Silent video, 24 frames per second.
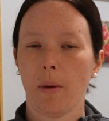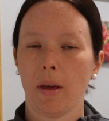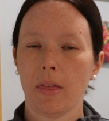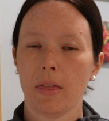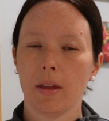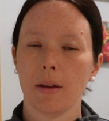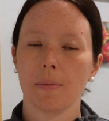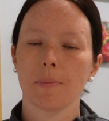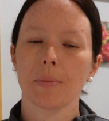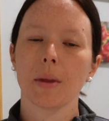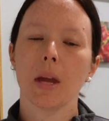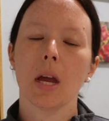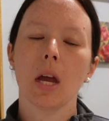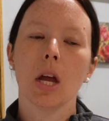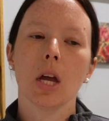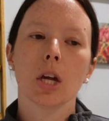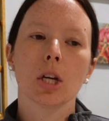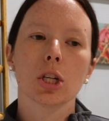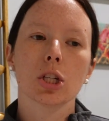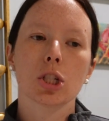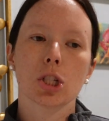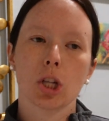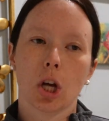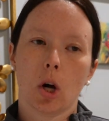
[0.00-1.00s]
method?
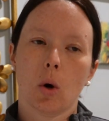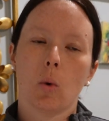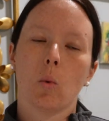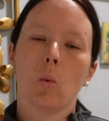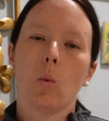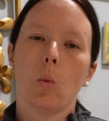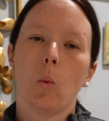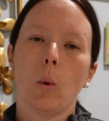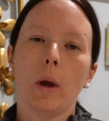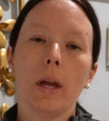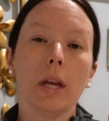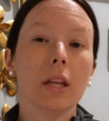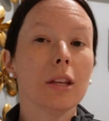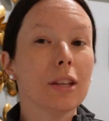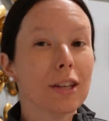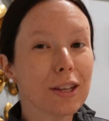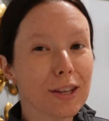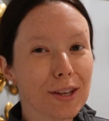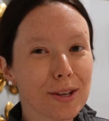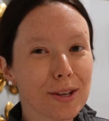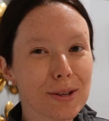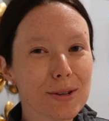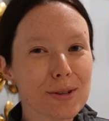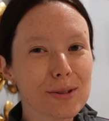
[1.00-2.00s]
So when
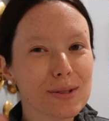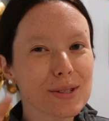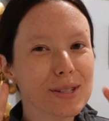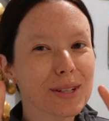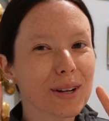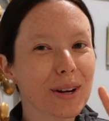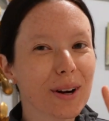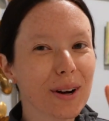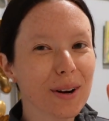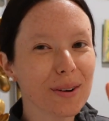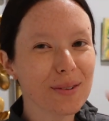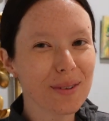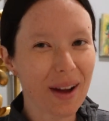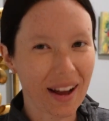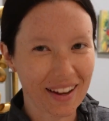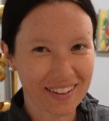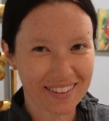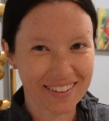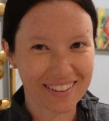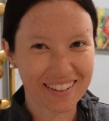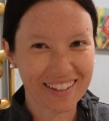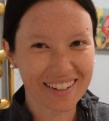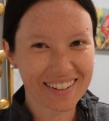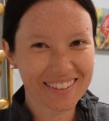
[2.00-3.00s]
used
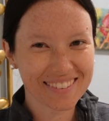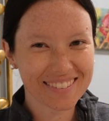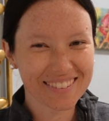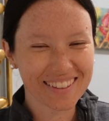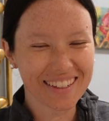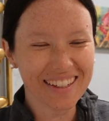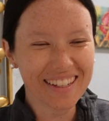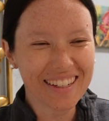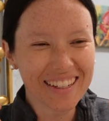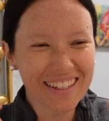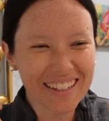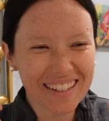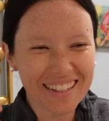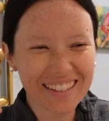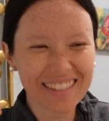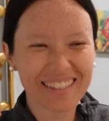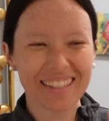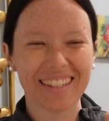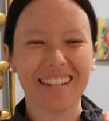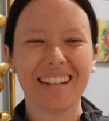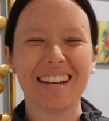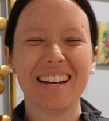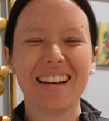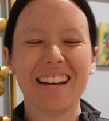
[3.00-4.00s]
correctly,
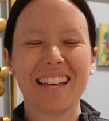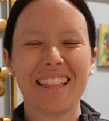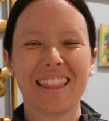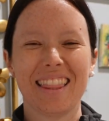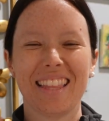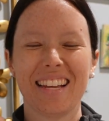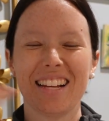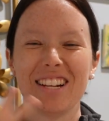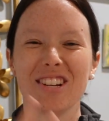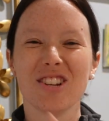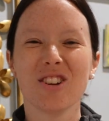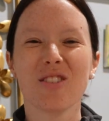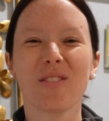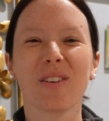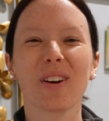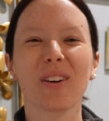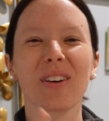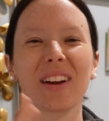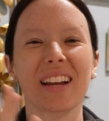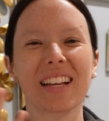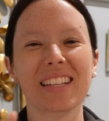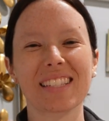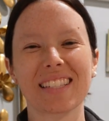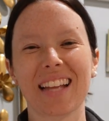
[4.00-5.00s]
the Nuva
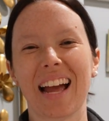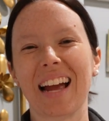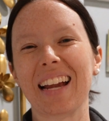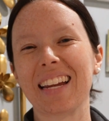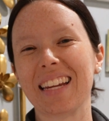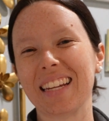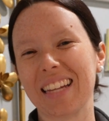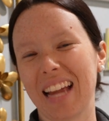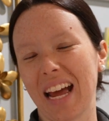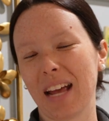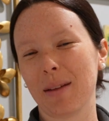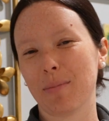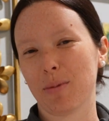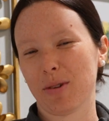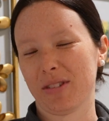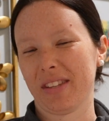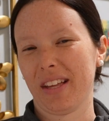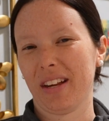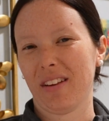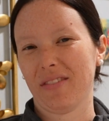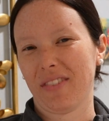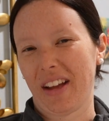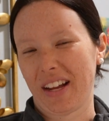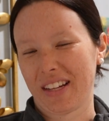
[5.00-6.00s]
ring is 99%
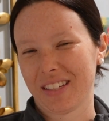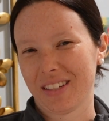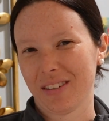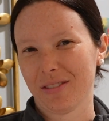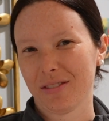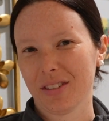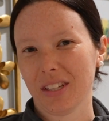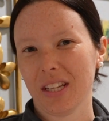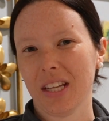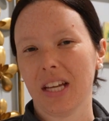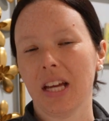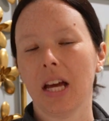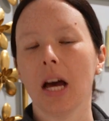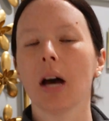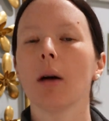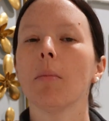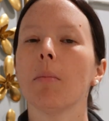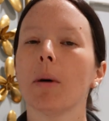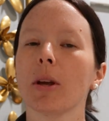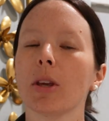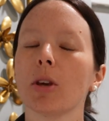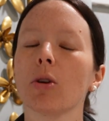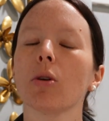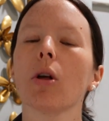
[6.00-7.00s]
effective.
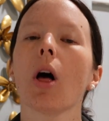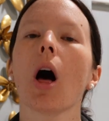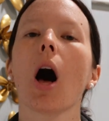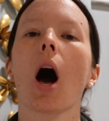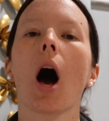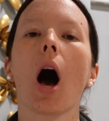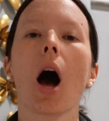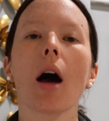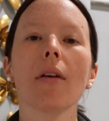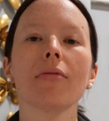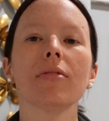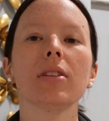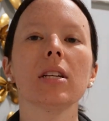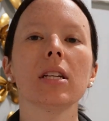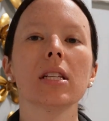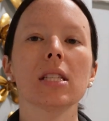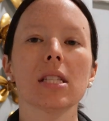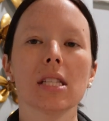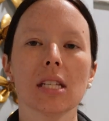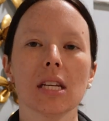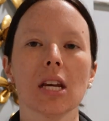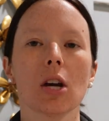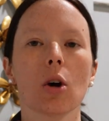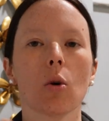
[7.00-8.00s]
But you'll often
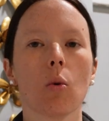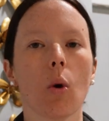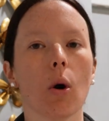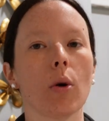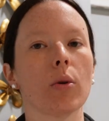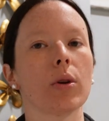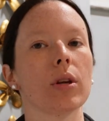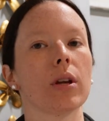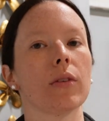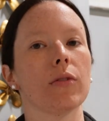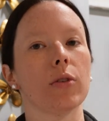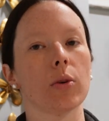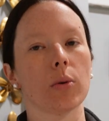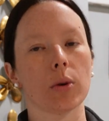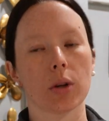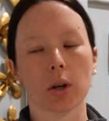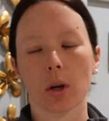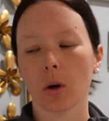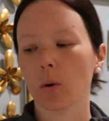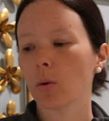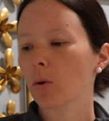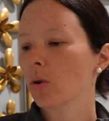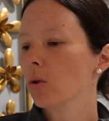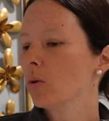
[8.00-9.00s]
see it quoted, if you were to
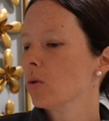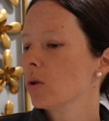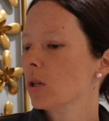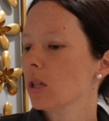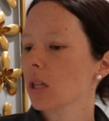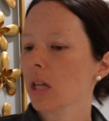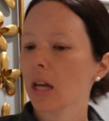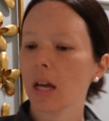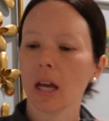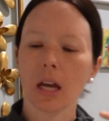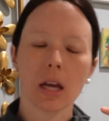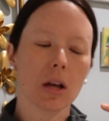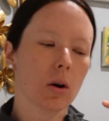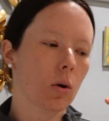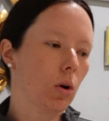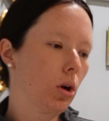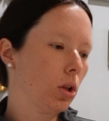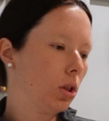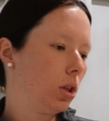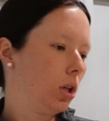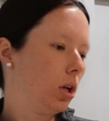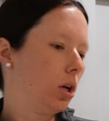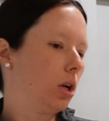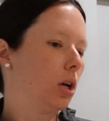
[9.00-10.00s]
go Google it or
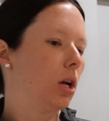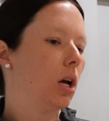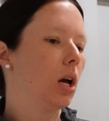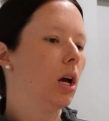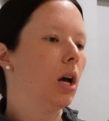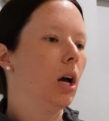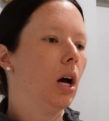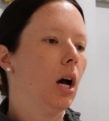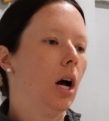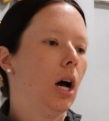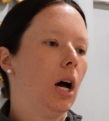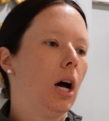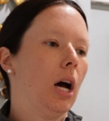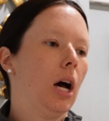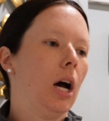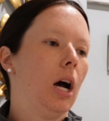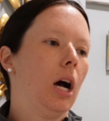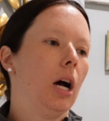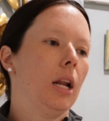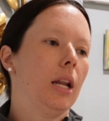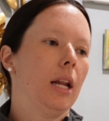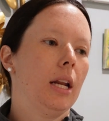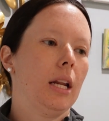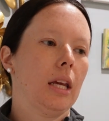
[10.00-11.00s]
look
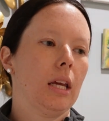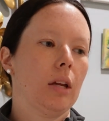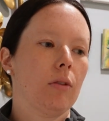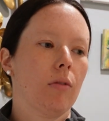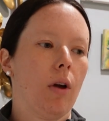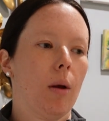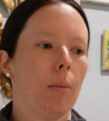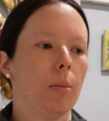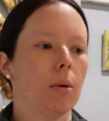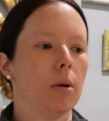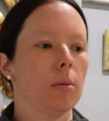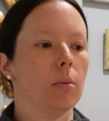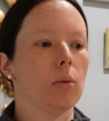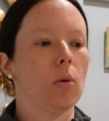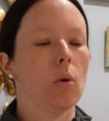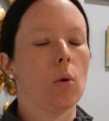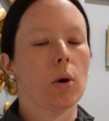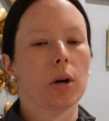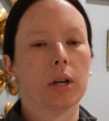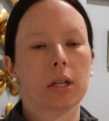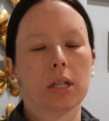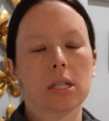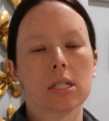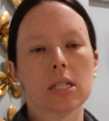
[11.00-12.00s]
on any reputable
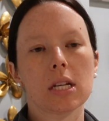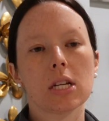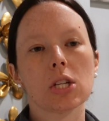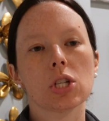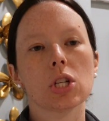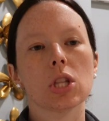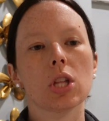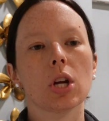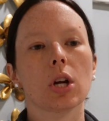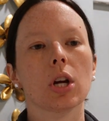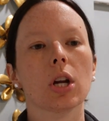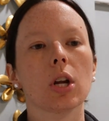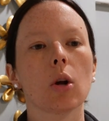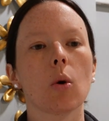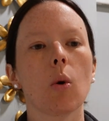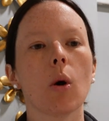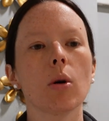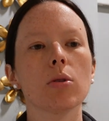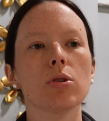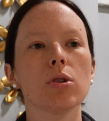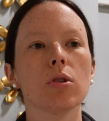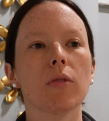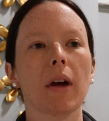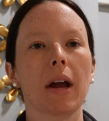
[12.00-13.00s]
organization, they're going to
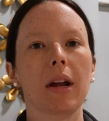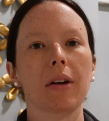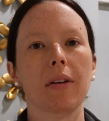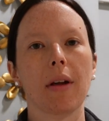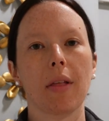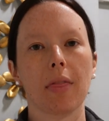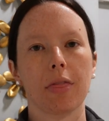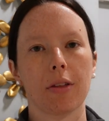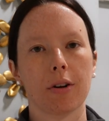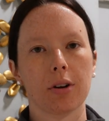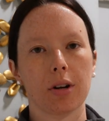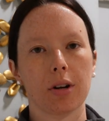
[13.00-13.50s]
quote you right around